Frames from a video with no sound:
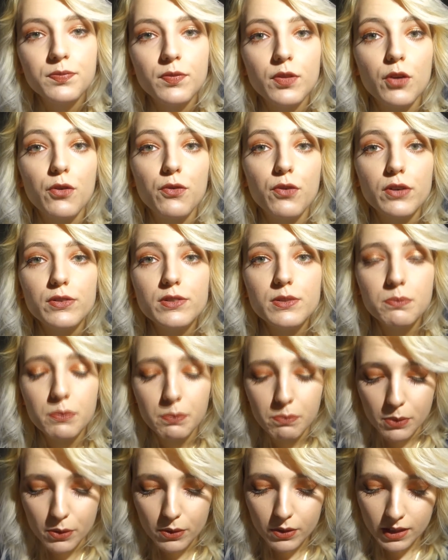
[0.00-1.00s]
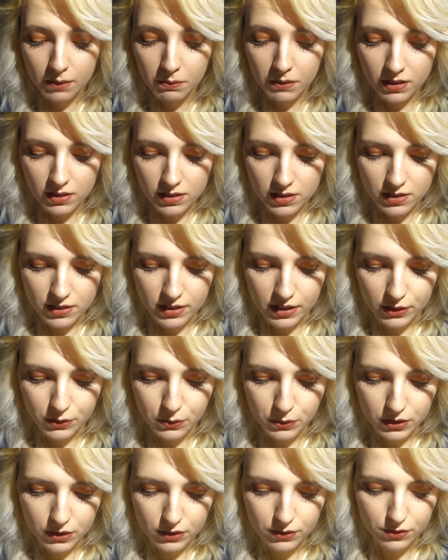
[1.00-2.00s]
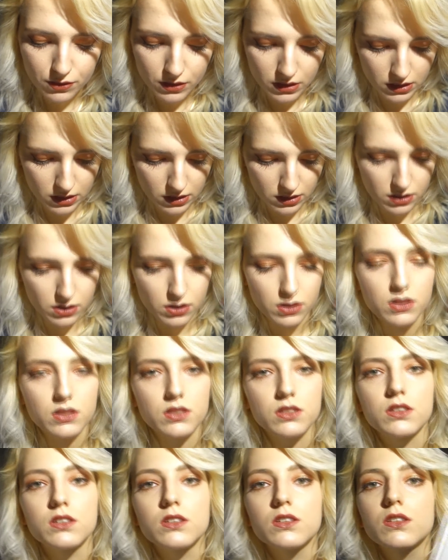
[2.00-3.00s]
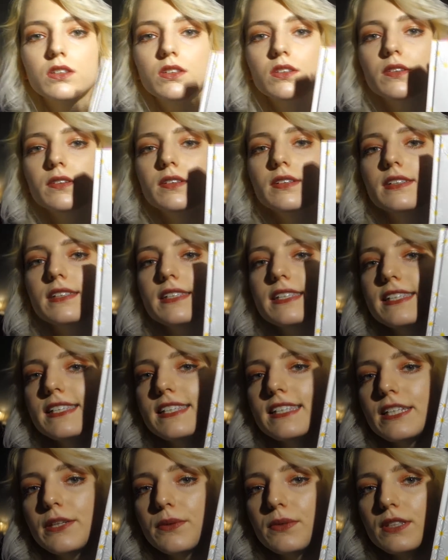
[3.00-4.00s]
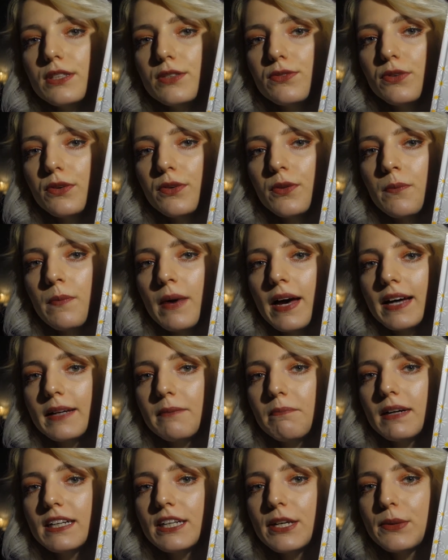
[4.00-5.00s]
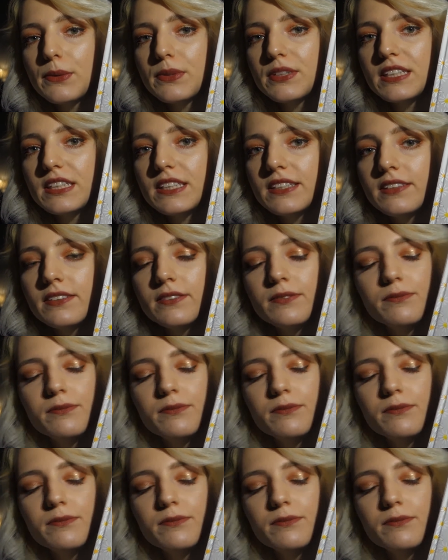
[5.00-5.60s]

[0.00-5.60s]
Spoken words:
The first book I'm gonna start with is Secrets for the Mad by Dodie.